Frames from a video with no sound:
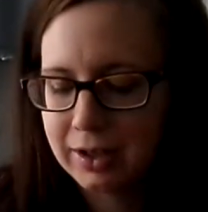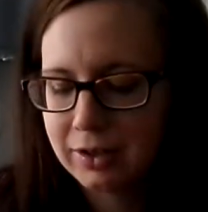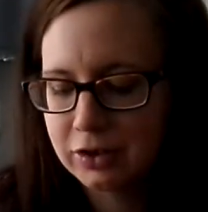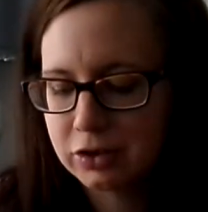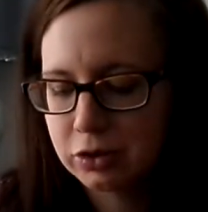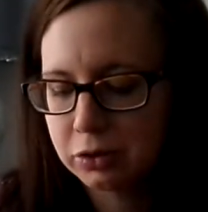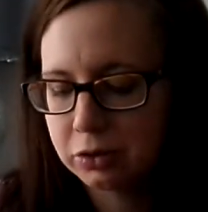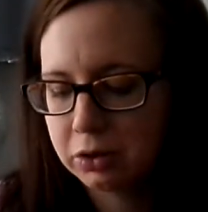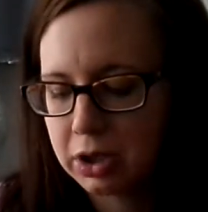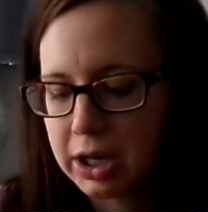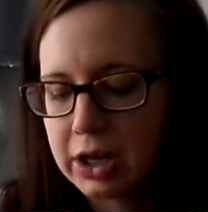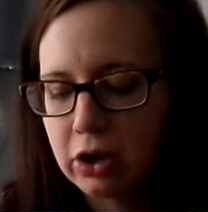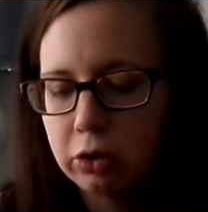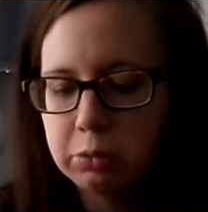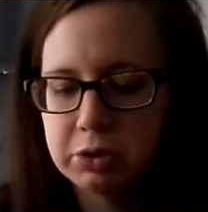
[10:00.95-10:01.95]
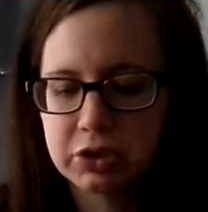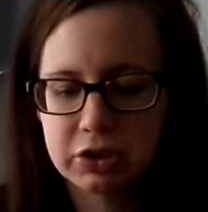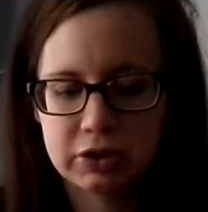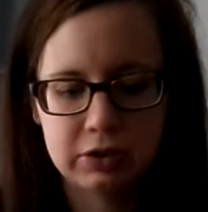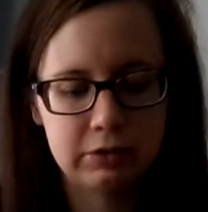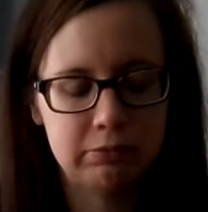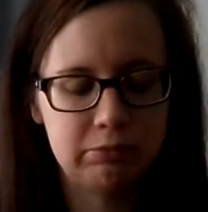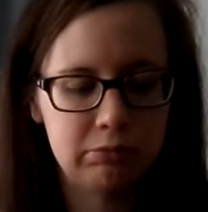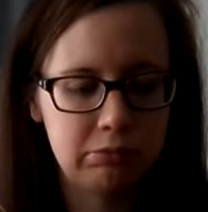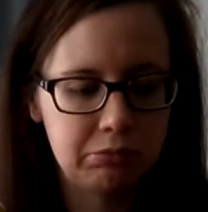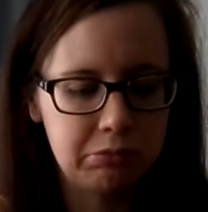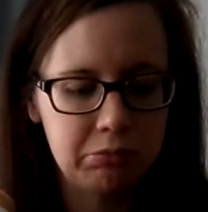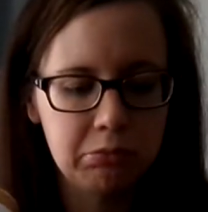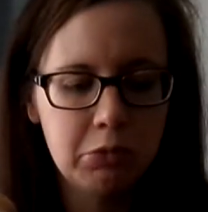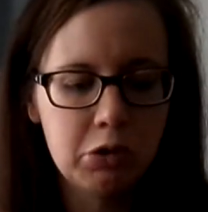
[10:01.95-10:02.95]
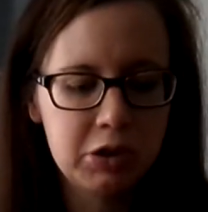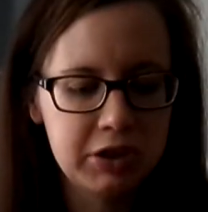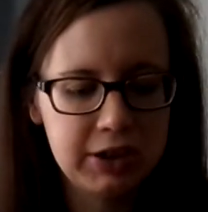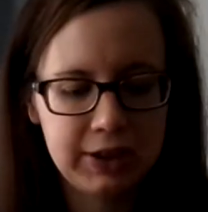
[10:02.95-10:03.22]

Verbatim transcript: So I always most